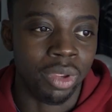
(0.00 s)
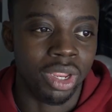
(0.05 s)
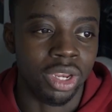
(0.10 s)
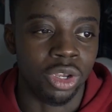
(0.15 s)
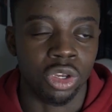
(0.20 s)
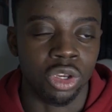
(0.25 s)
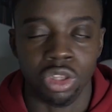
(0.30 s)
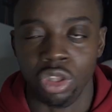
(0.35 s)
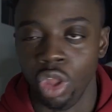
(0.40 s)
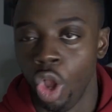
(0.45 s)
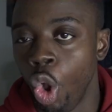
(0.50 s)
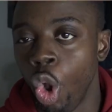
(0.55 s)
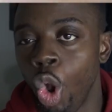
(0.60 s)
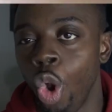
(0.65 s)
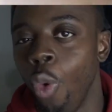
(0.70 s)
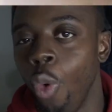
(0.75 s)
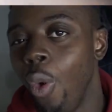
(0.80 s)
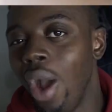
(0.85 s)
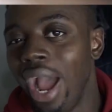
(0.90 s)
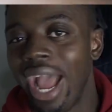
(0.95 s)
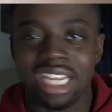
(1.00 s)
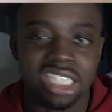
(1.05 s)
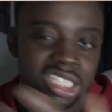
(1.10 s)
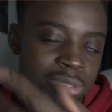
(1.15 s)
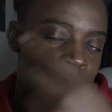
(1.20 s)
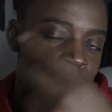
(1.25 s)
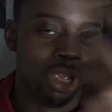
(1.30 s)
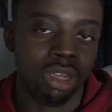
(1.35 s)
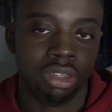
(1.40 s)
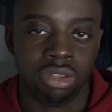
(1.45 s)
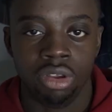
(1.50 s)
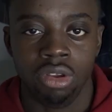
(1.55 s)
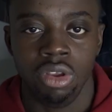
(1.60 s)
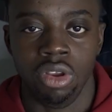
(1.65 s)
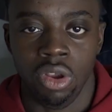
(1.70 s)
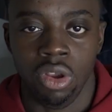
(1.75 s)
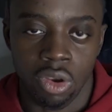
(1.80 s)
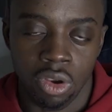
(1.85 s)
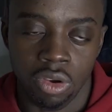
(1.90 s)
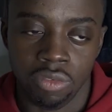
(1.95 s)
in the whole aspect
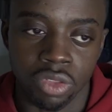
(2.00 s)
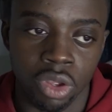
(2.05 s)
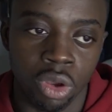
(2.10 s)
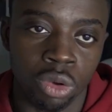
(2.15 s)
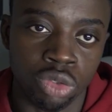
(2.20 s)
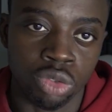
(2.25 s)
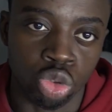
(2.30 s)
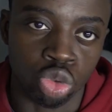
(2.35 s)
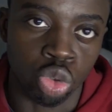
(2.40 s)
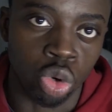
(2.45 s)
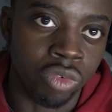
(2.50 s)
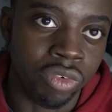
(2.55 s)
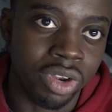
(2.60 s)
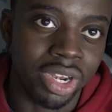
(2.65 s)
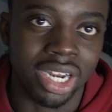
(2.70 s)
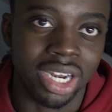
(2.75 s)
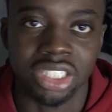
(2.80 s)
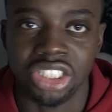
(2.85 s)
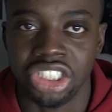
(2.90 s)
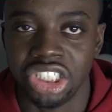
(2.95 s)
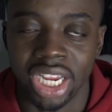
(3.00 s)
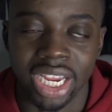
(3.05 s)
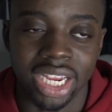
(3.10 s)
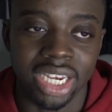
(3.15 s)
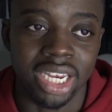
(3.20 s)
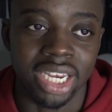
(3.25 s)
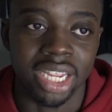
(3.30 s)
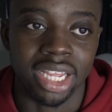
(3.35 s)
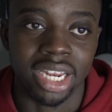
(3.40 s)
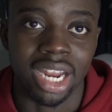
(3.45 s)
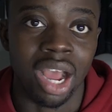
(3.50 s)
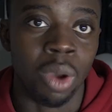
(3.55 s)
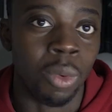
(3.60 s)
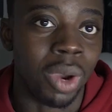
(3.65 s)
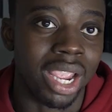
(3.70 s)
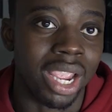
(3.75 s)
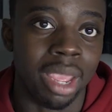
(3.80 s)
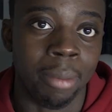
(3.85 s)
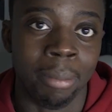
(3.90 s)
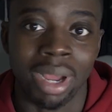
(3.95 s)
of the whole drawing and shading, and how I
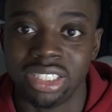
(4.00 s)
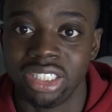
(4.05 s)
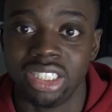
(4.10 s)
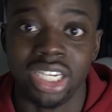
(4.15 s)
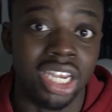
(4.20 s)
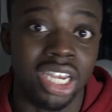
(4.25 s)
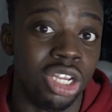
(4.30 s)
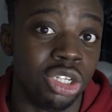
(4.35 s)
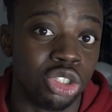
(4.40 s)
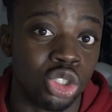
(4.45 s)
get my shading